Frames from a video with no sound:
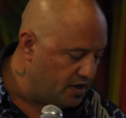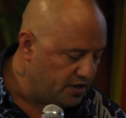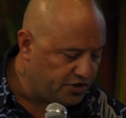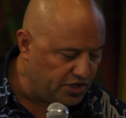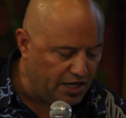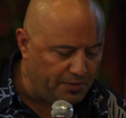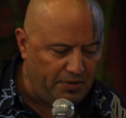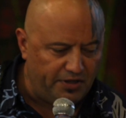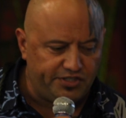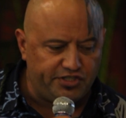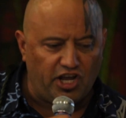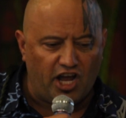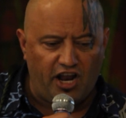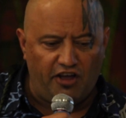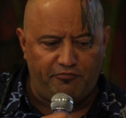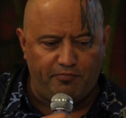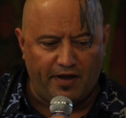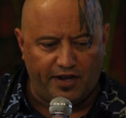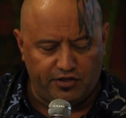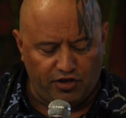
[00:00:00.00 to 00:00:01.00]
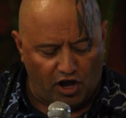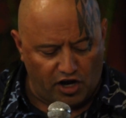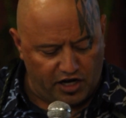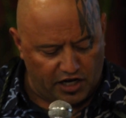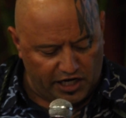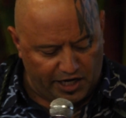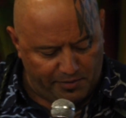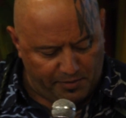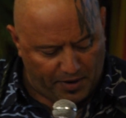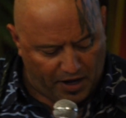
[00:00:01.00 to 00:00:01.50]
So let me start off by talking
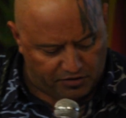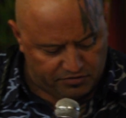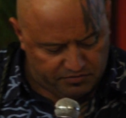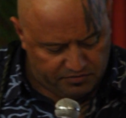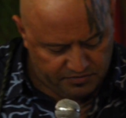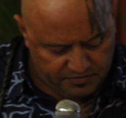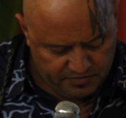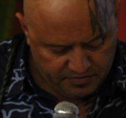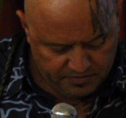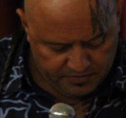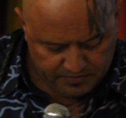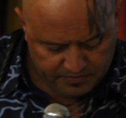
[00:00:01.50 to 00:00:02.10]
a little about